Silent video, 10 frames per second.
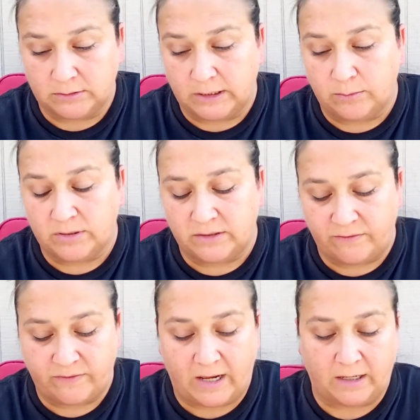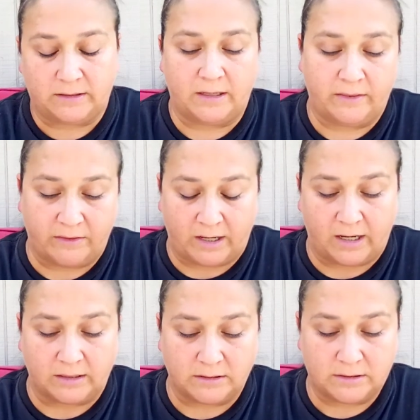It was the fact
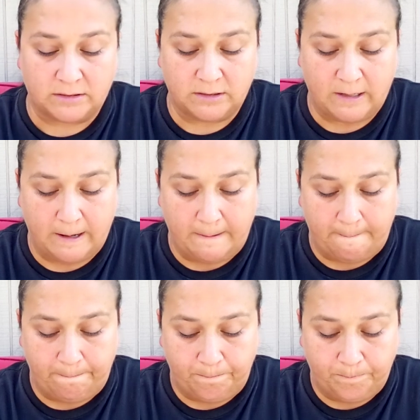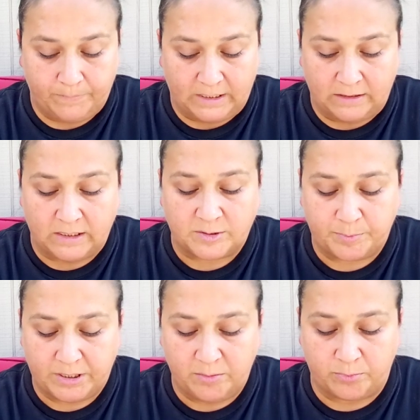that these
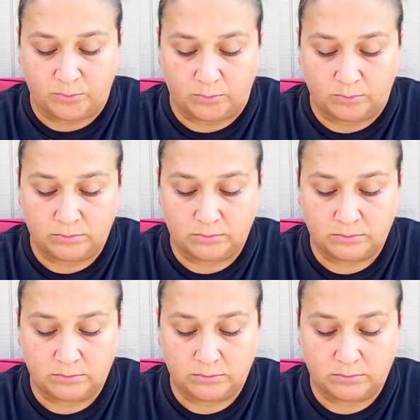people